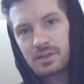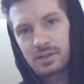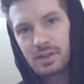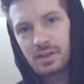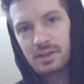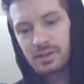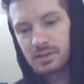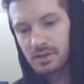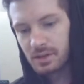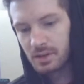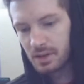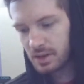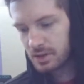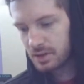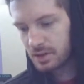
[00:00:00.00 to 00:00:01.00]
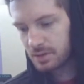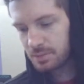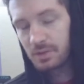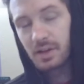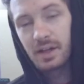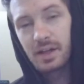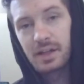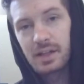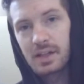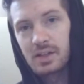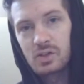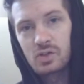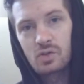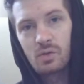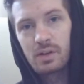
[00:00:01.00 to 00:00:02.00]
since, just playing and
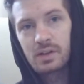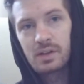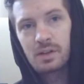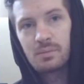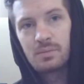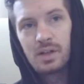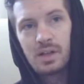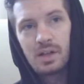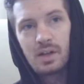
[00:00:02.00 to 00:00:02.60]
enjoying them.